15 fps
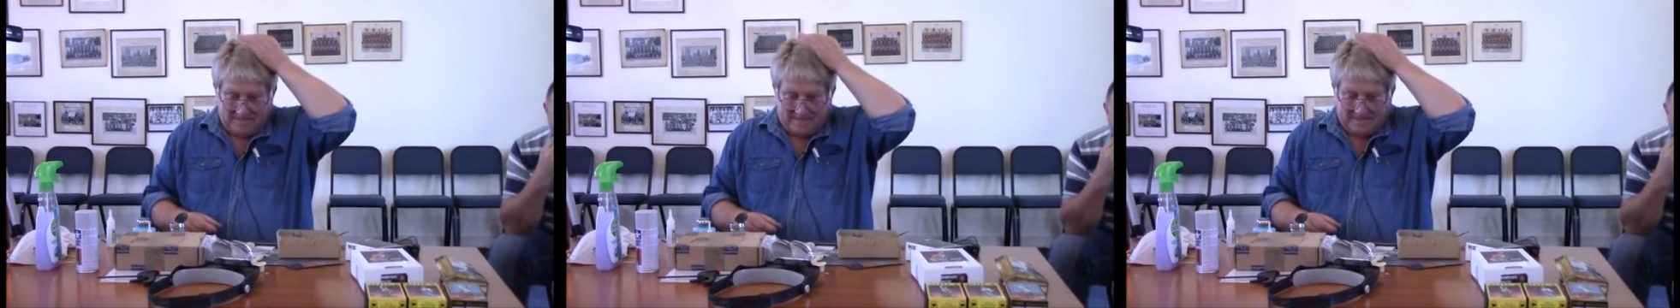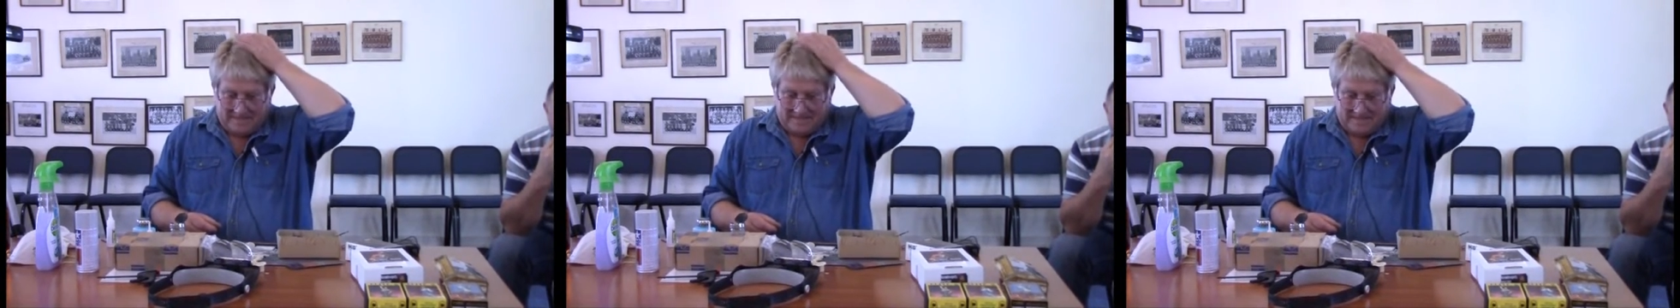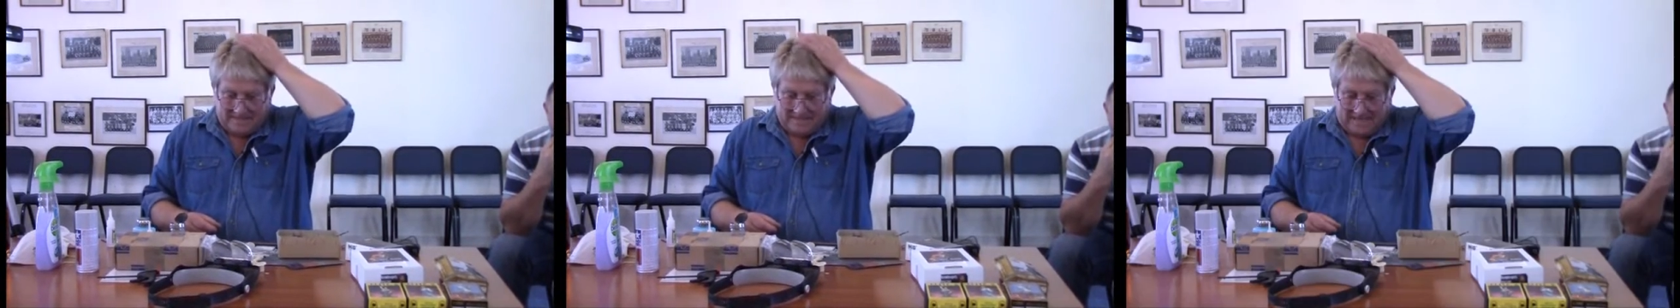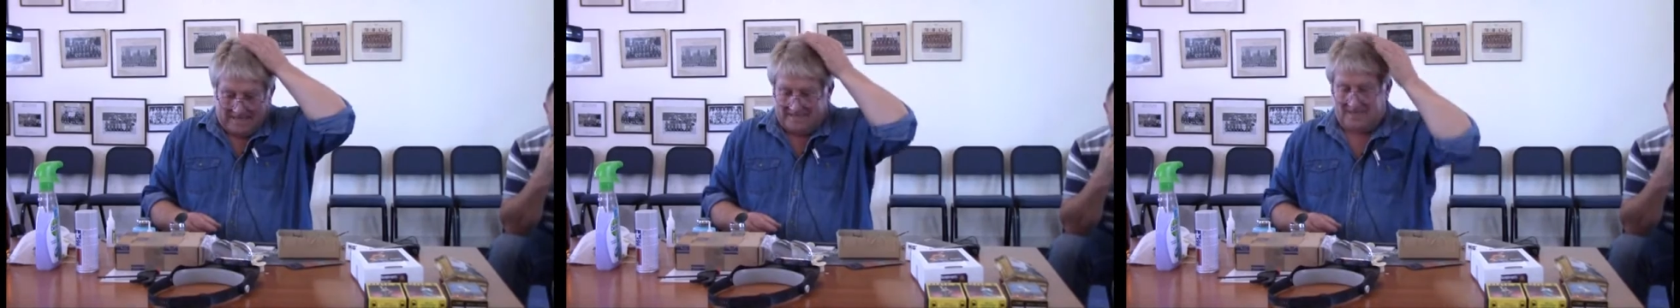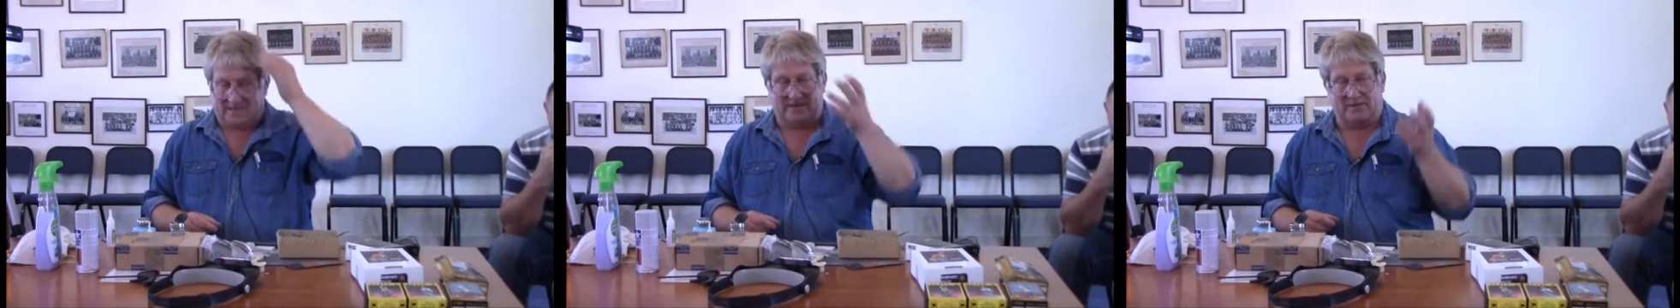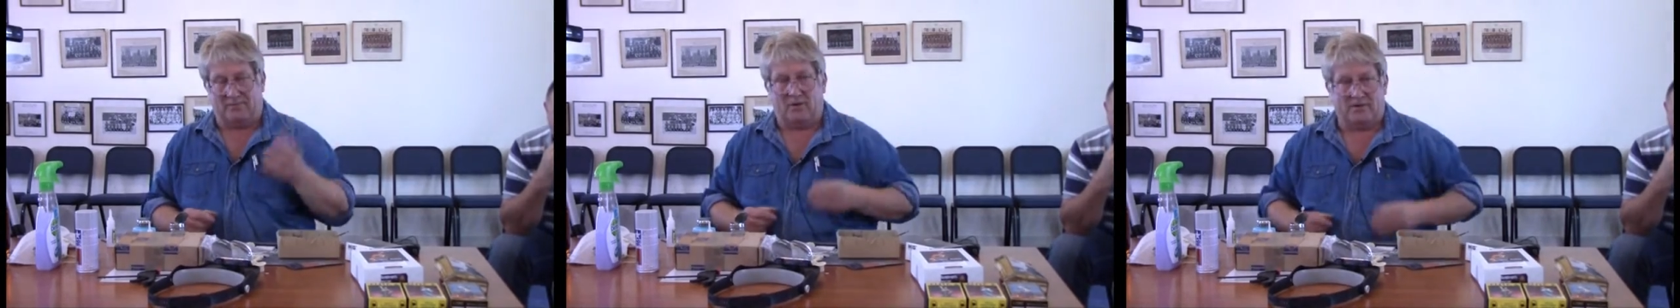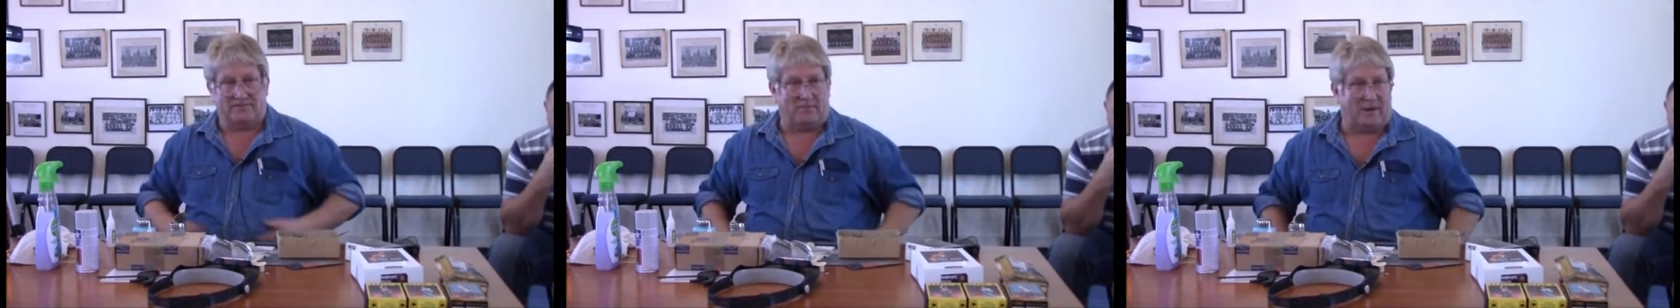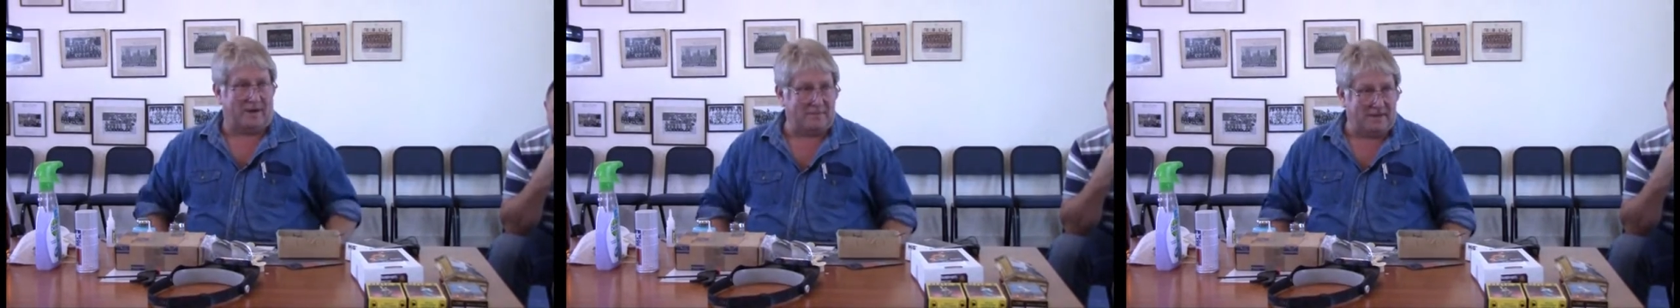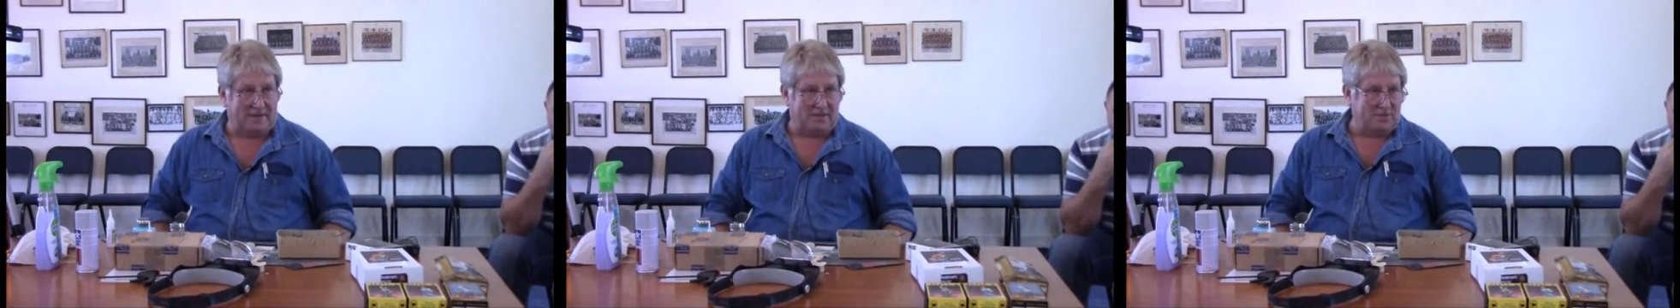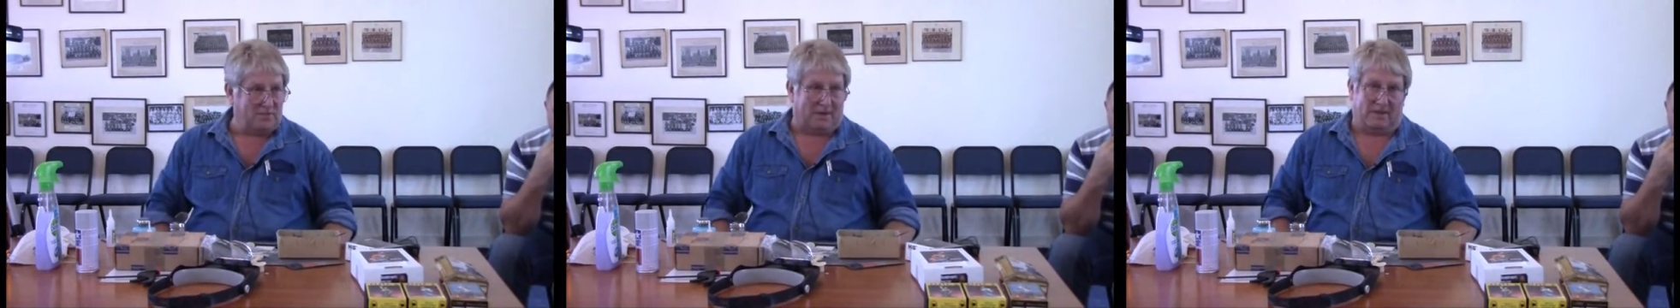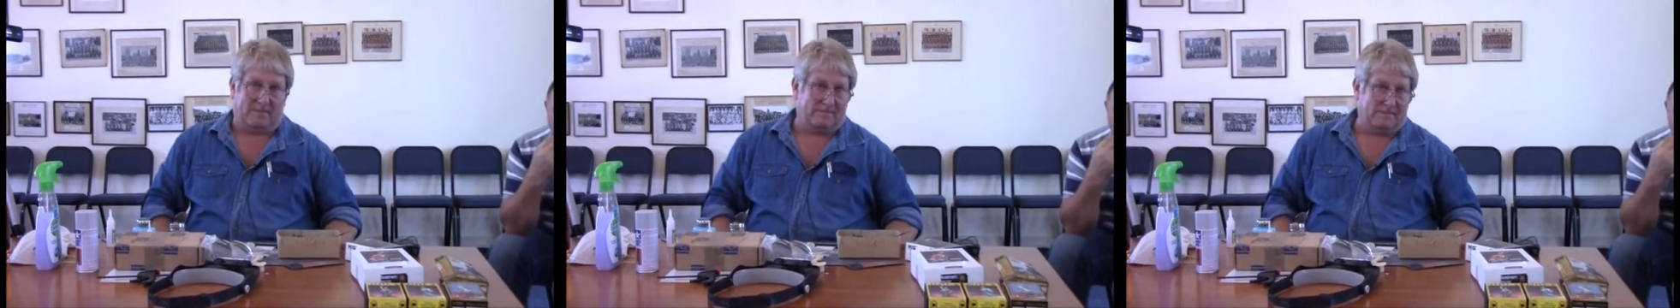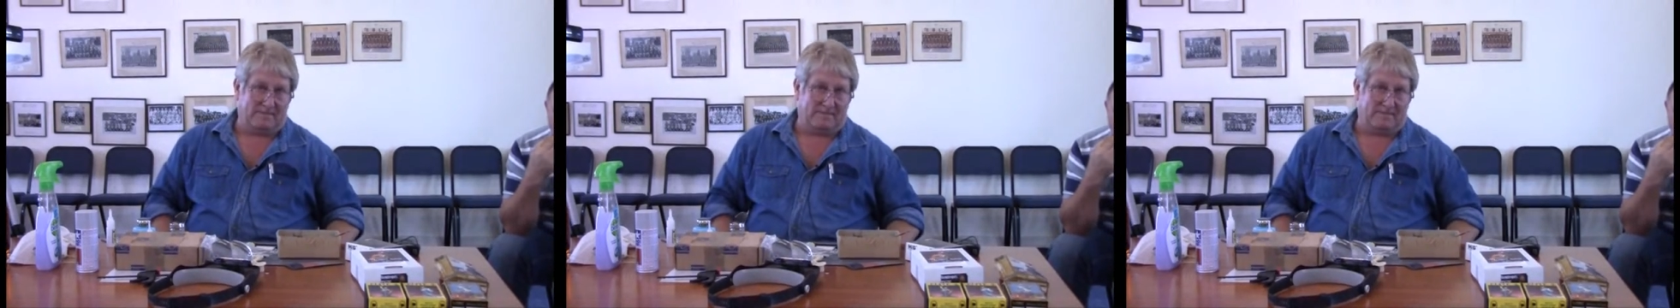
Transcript: It's ideal, and it works for white metal as well.